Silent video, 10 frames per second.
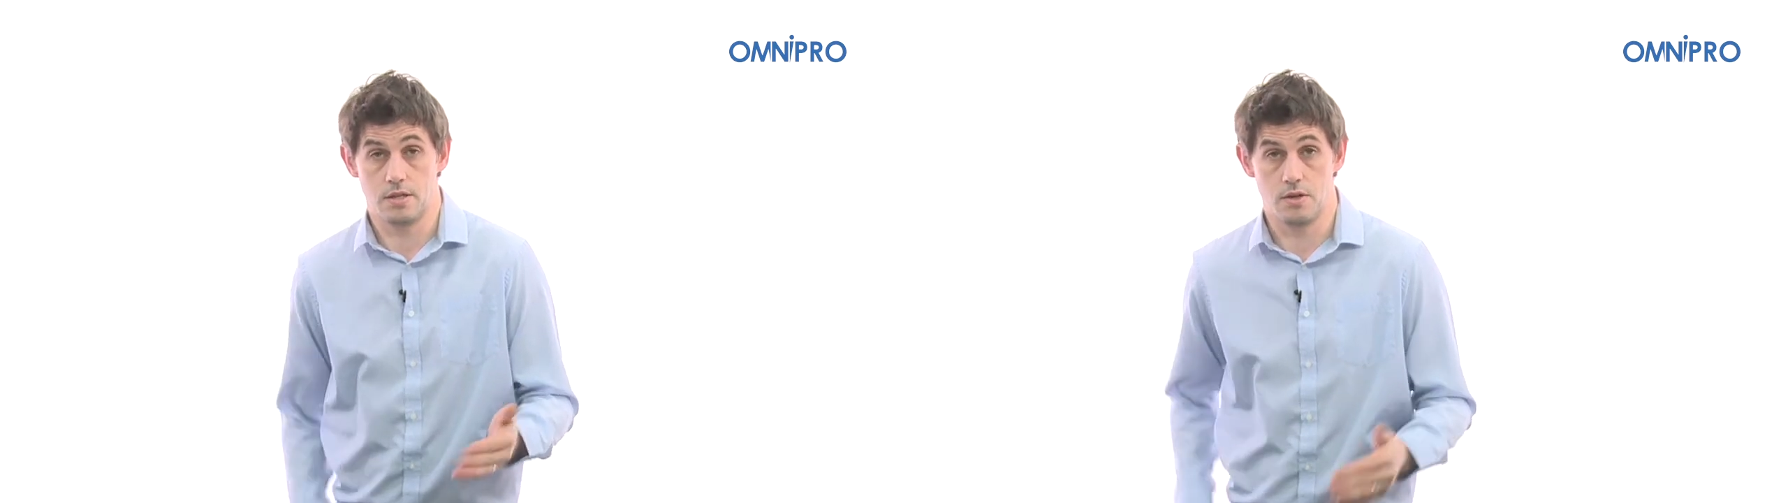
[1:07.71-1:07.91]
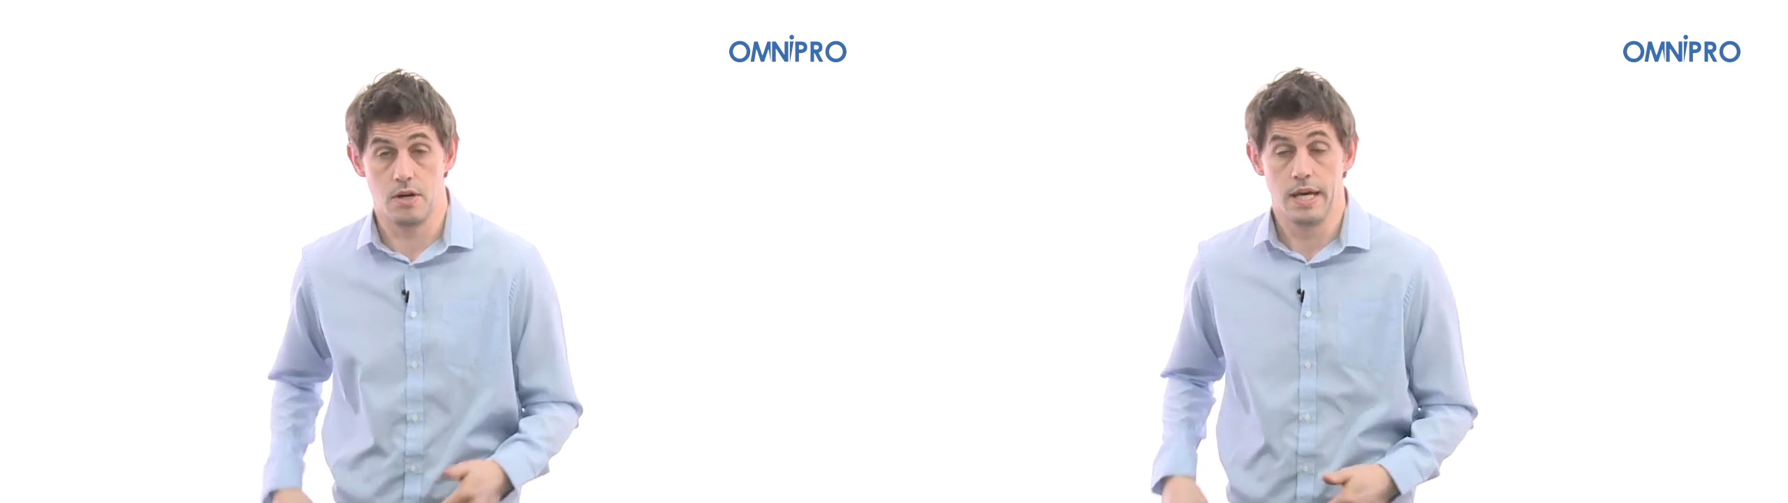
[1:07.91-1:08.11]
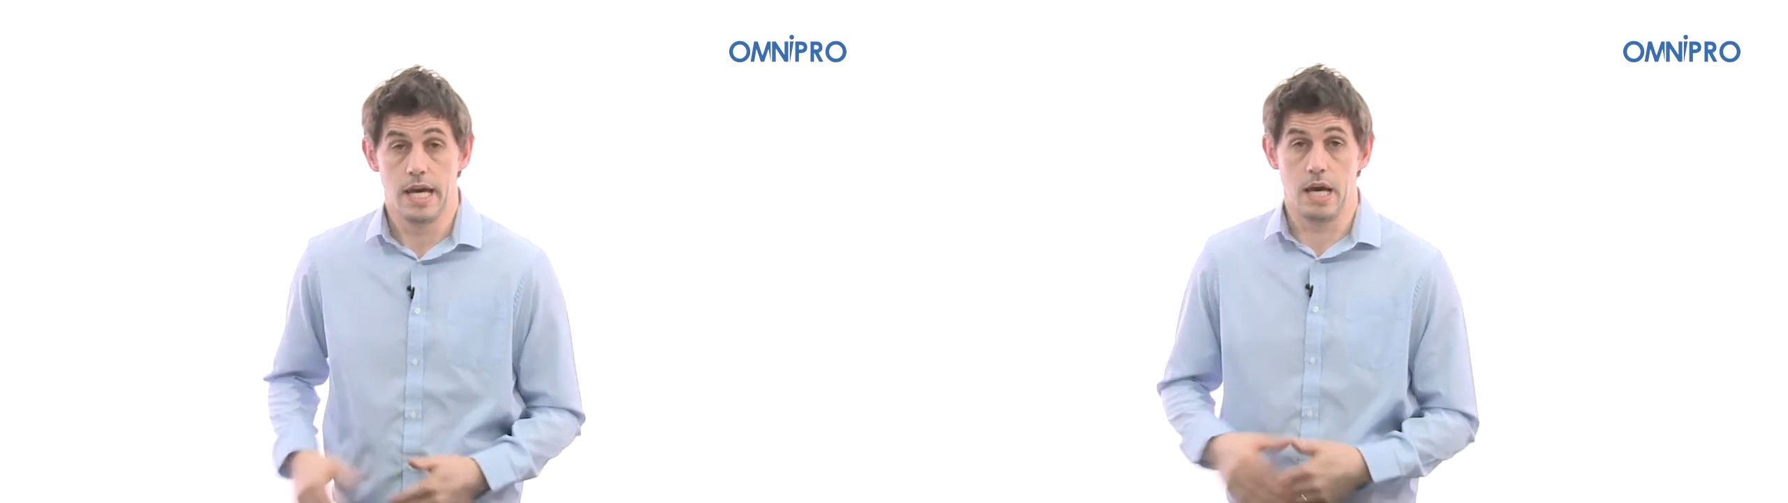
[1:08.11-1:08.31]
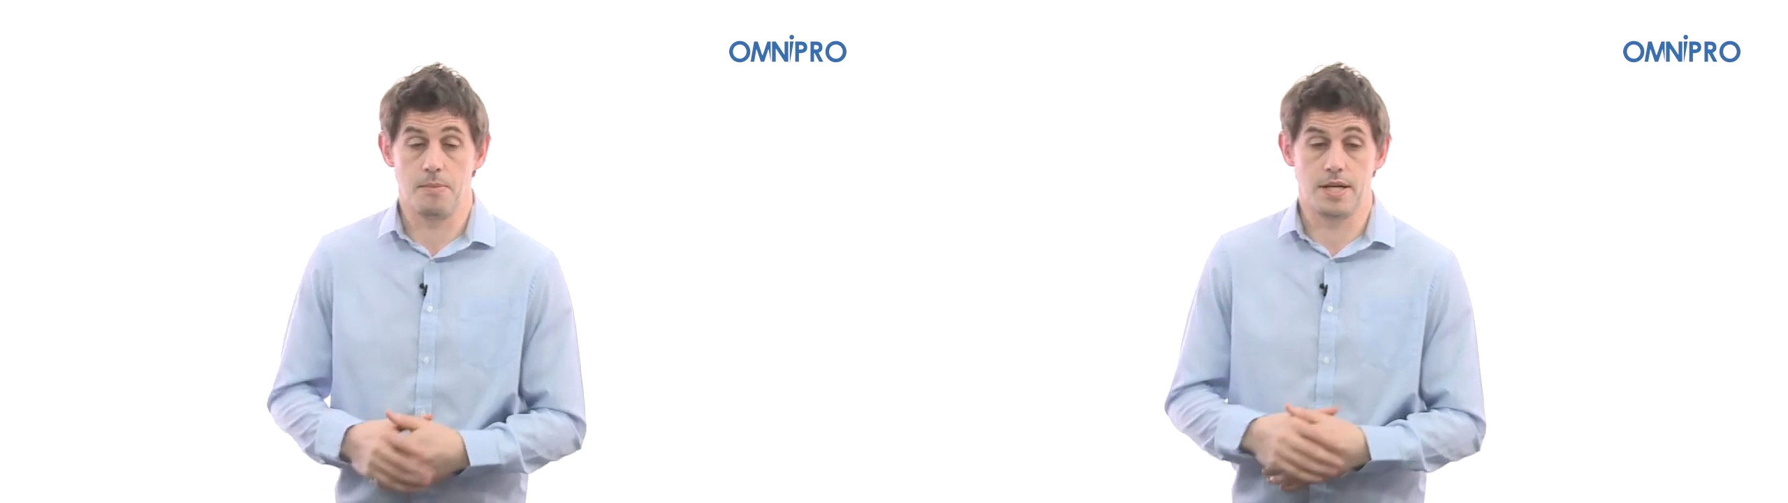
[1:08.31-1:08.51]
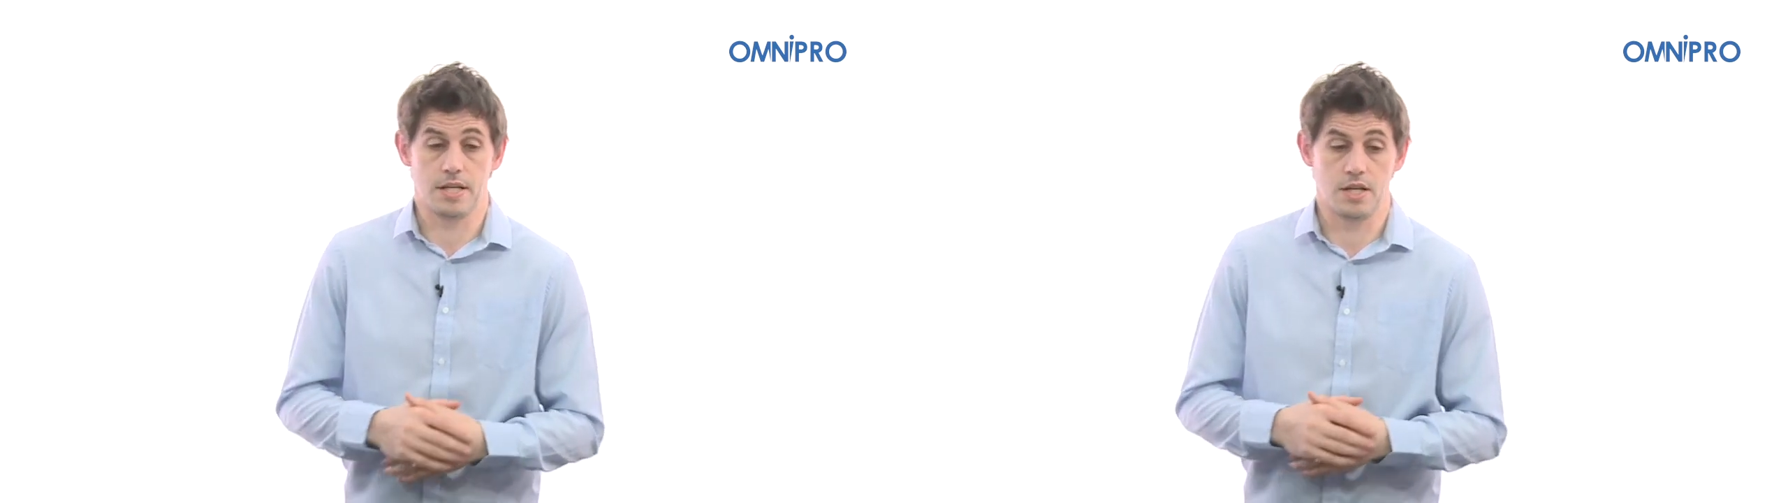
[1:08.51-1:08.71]
So it
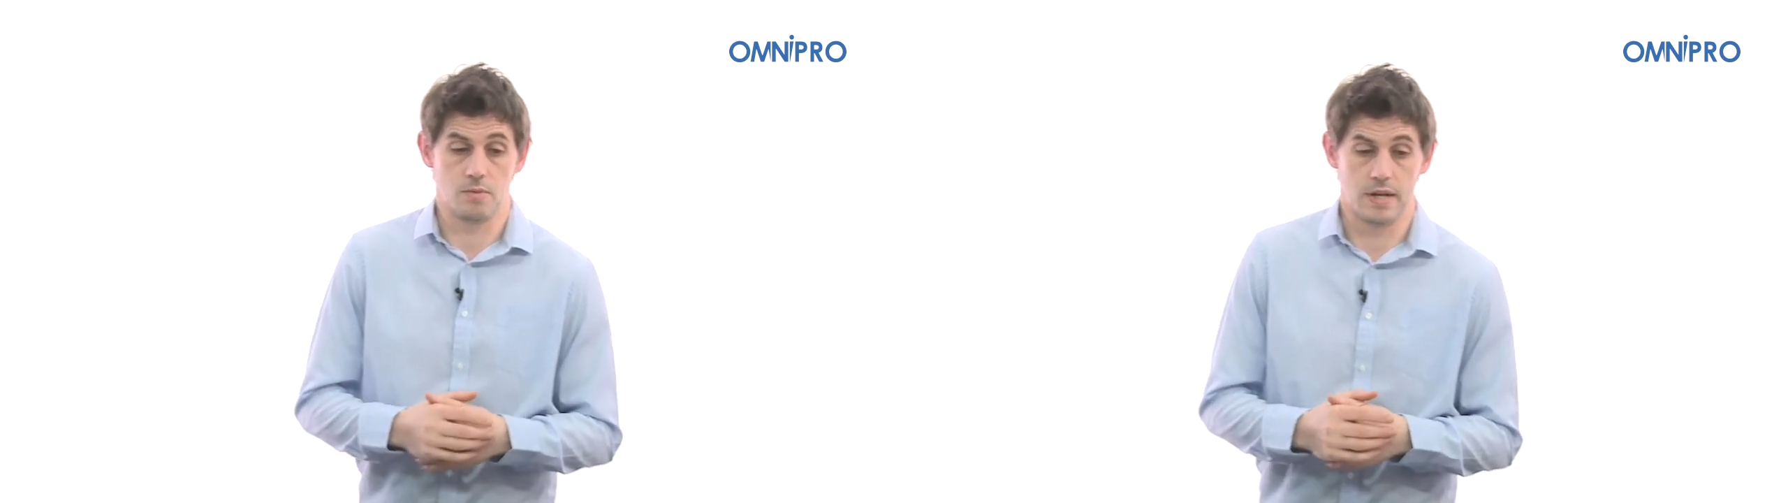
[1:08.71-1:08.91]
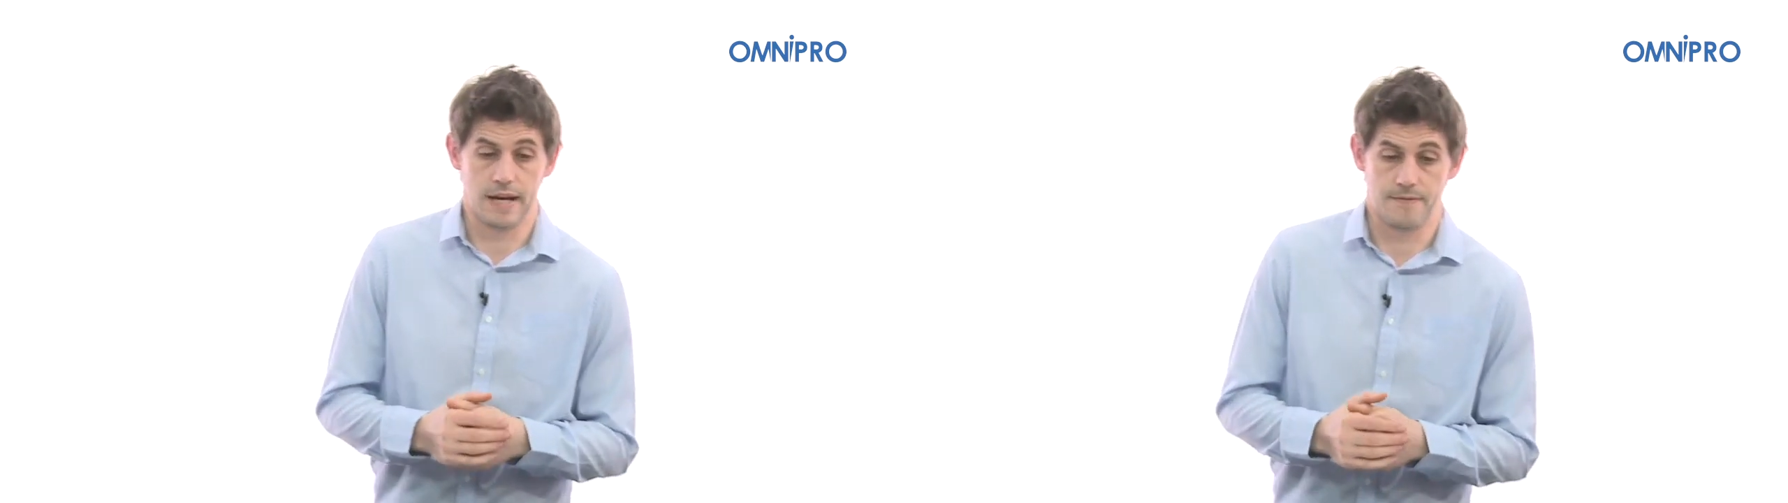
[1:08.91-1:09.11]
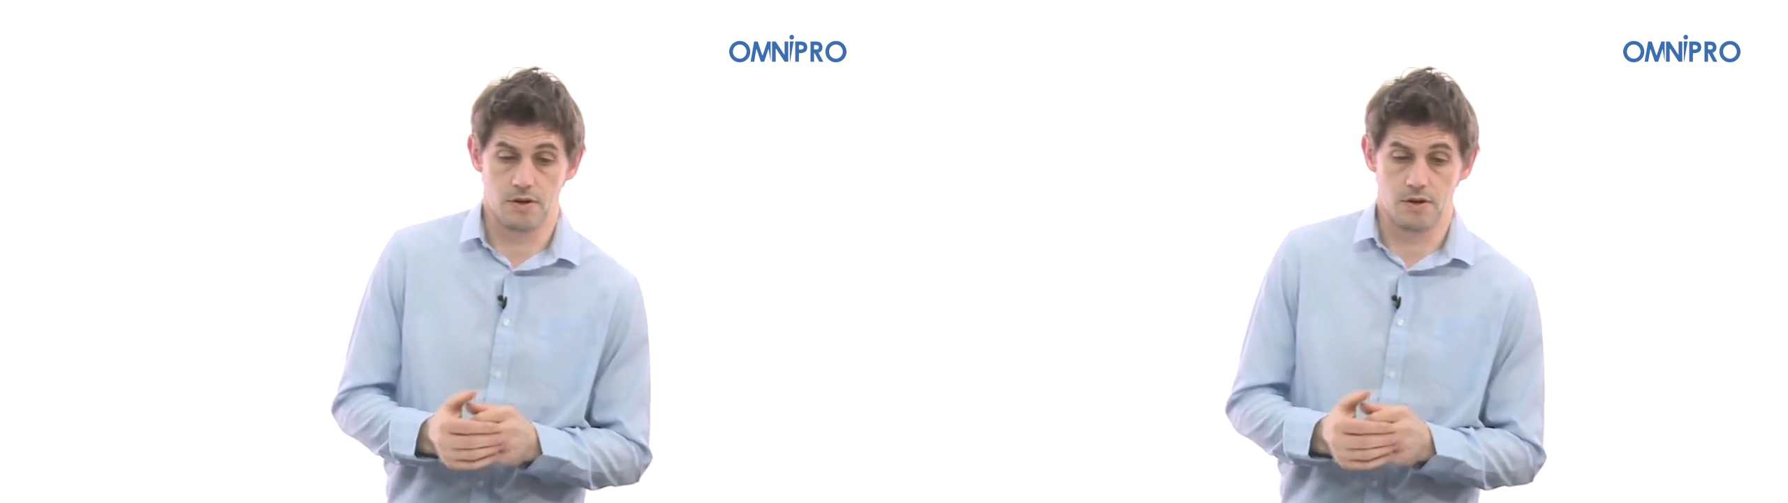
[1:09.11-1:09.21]
means that you would have